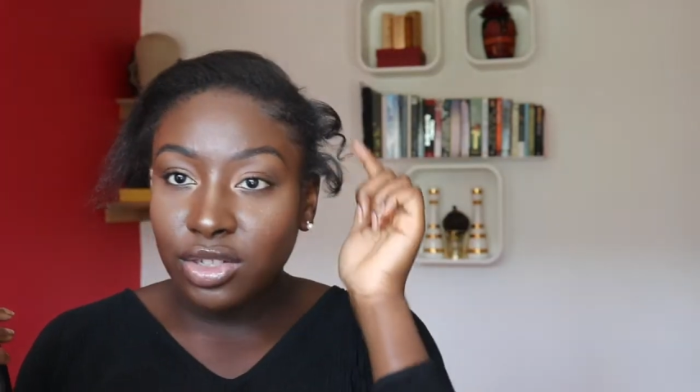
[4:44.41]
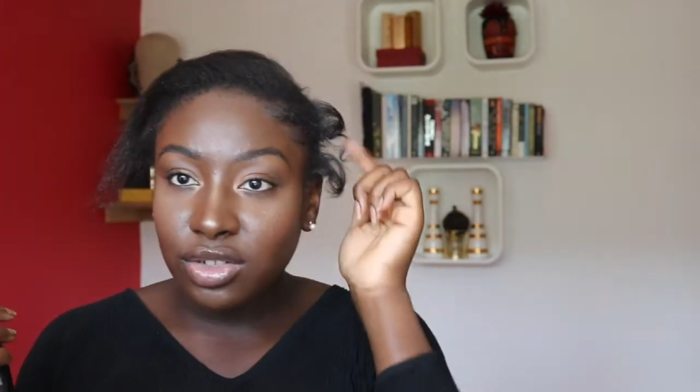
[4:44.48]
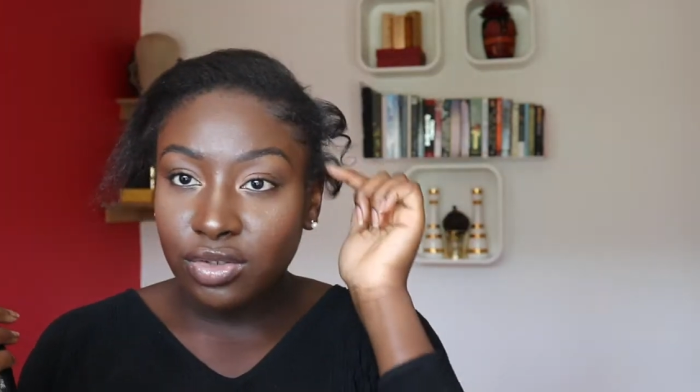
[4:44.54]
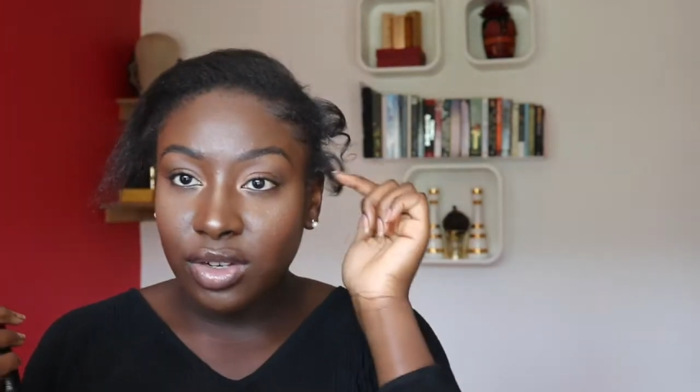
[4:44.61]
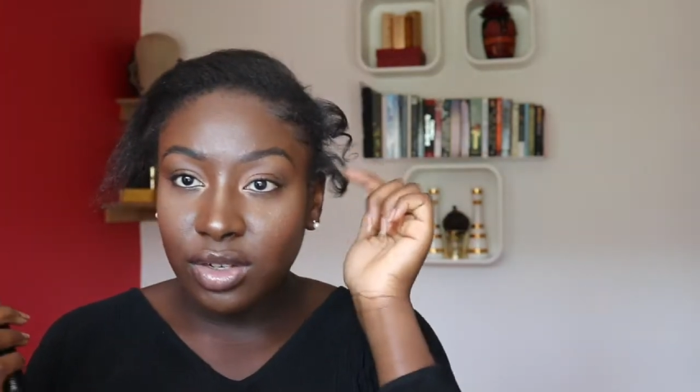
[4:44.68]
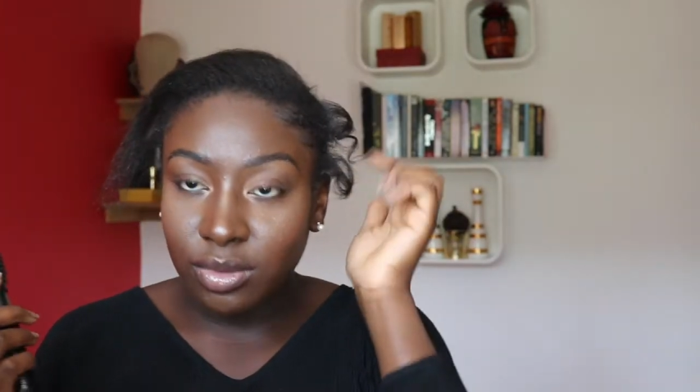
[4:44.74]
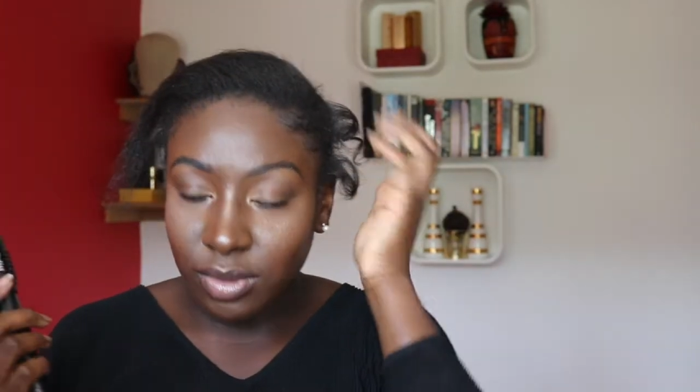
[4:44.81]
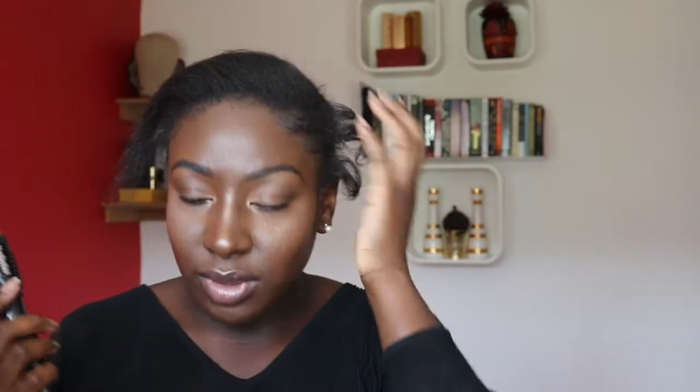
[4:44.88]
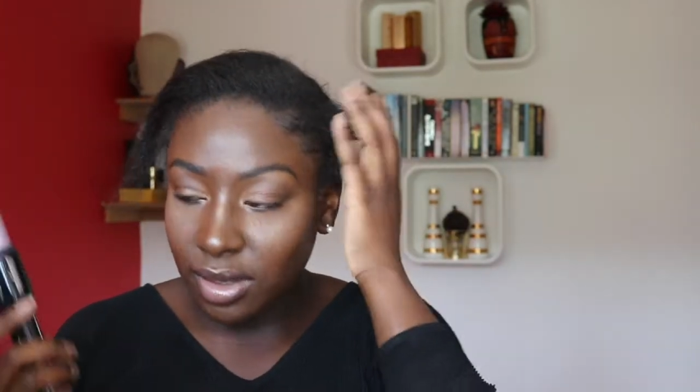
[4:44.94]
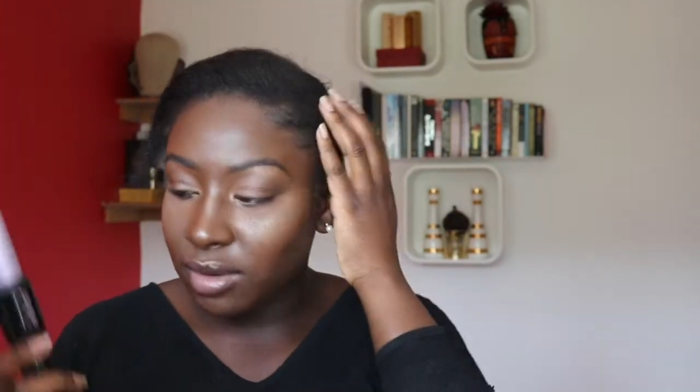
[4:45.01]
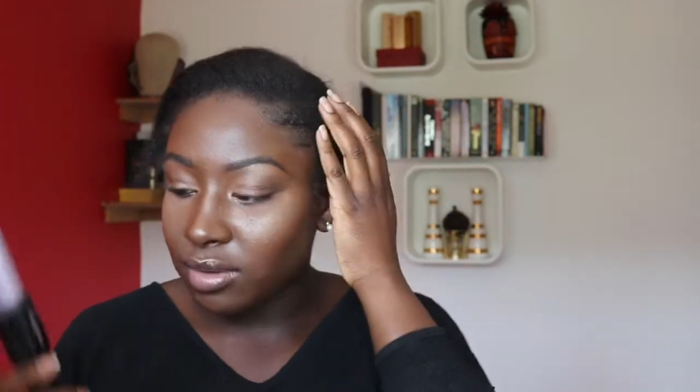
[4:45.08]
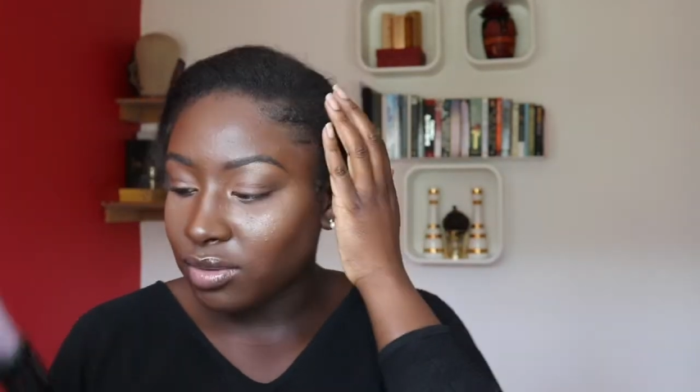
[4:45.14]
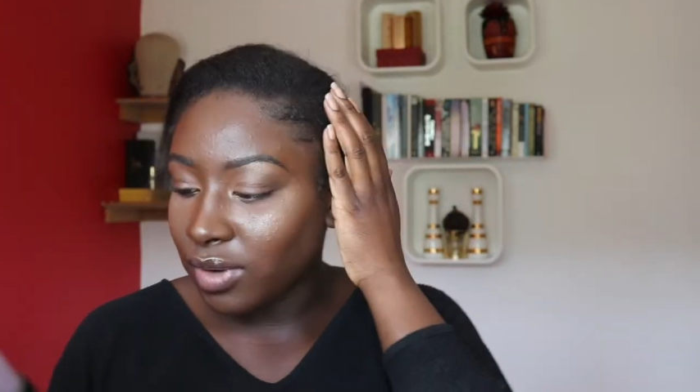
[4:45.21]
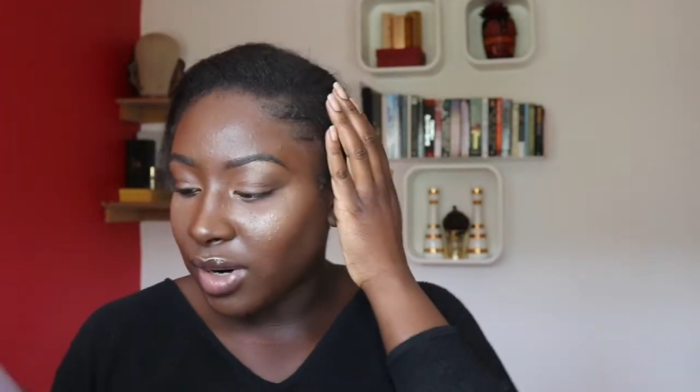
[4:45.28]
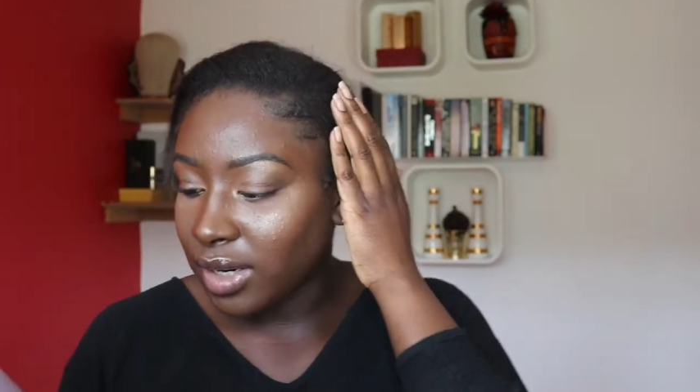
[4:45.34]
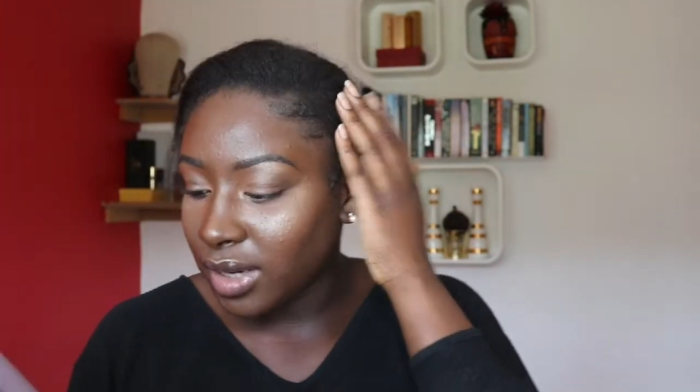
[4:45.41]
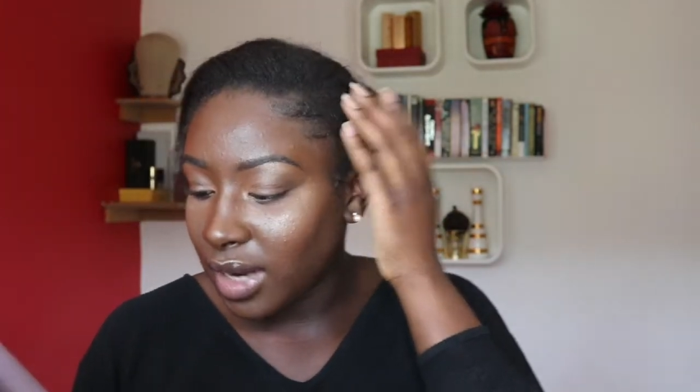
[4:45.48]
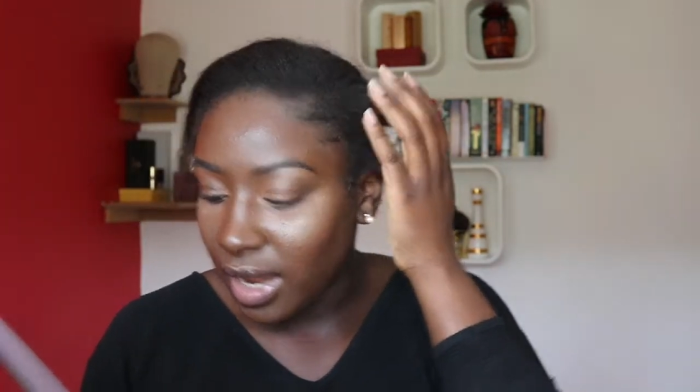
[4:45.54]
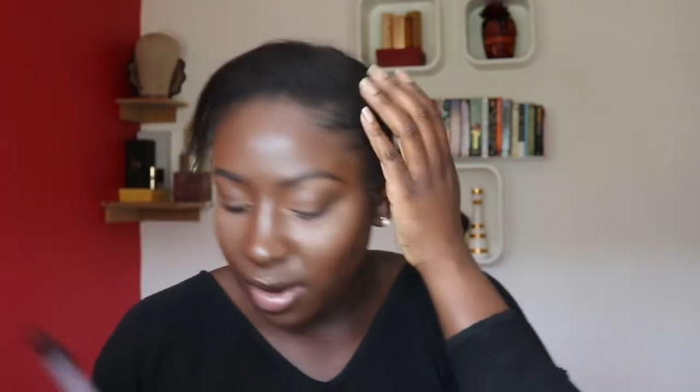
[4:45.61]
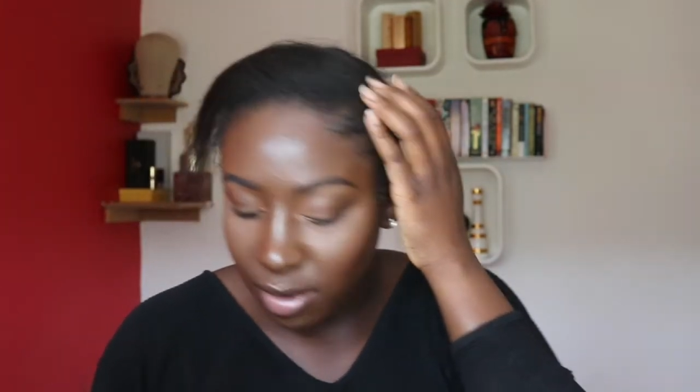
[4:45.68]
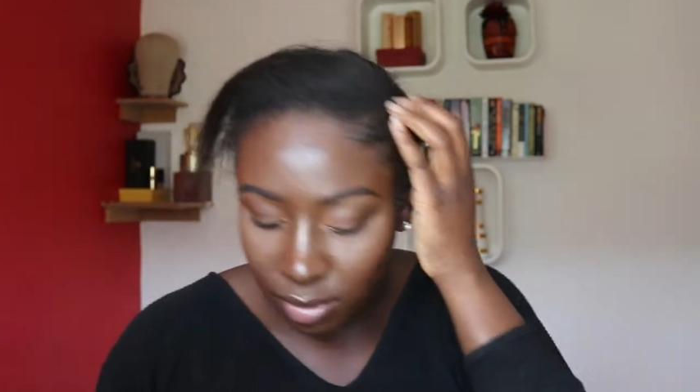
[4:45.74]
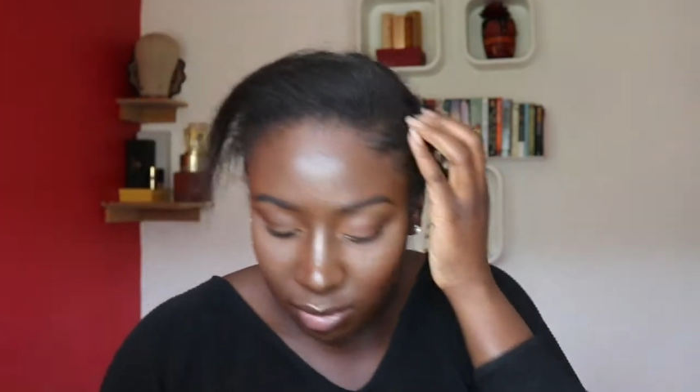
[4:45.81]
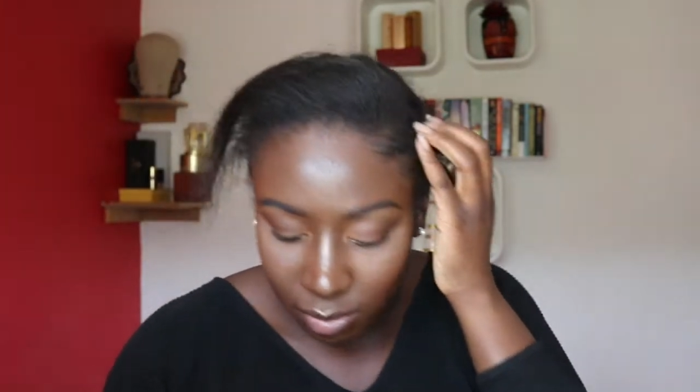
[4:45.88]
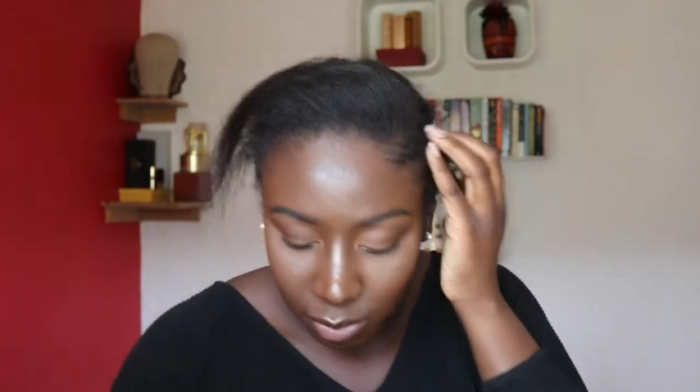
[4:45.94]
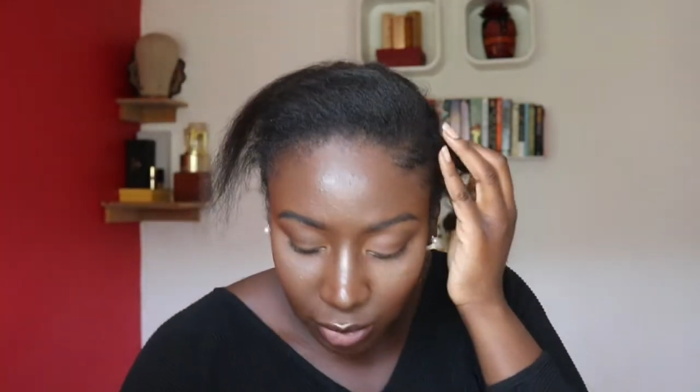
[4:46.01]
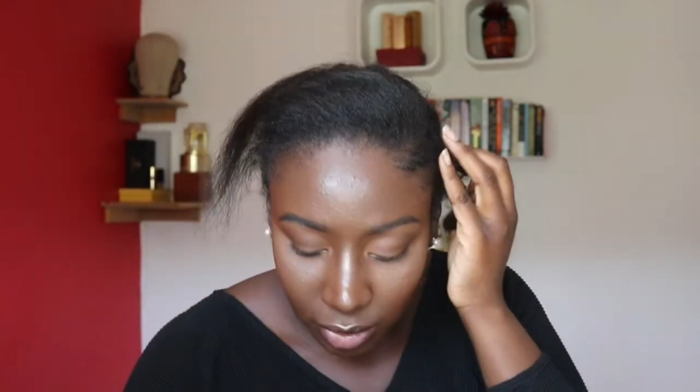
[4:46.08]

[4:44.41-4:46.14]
struggle curls right now,